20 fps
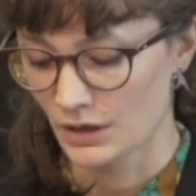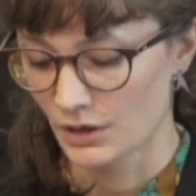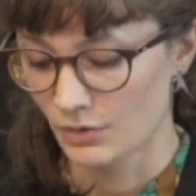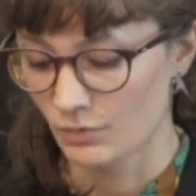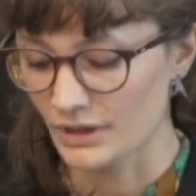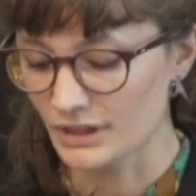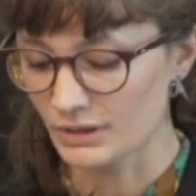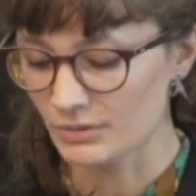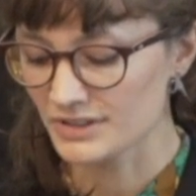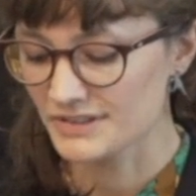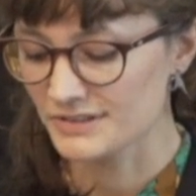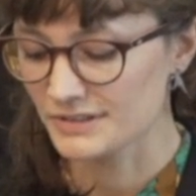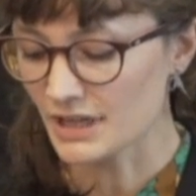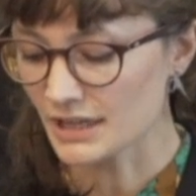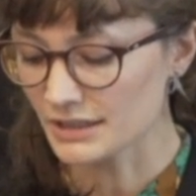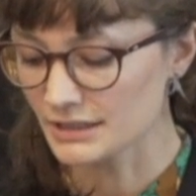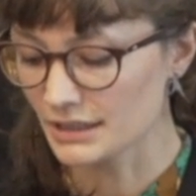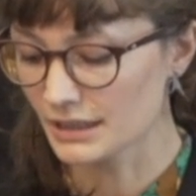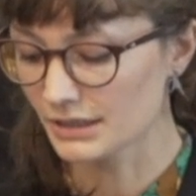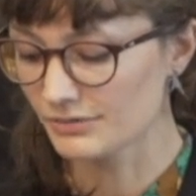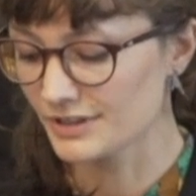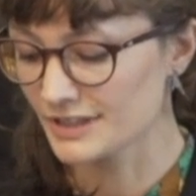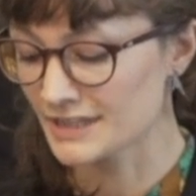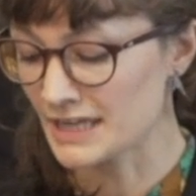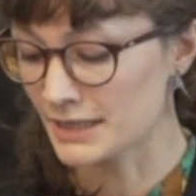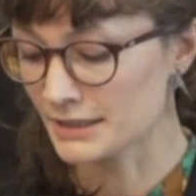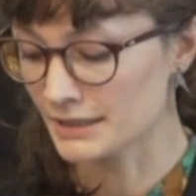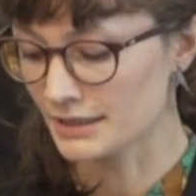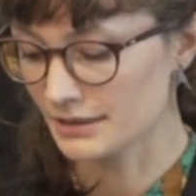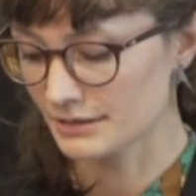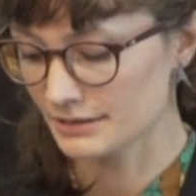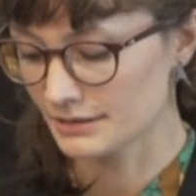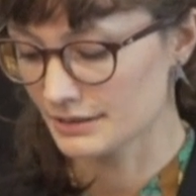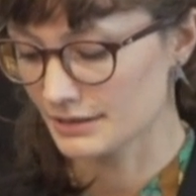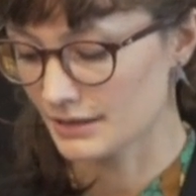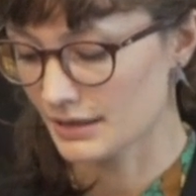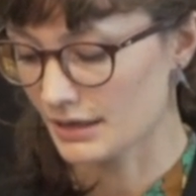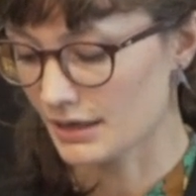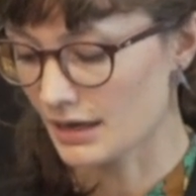"When I was studying in Vienna,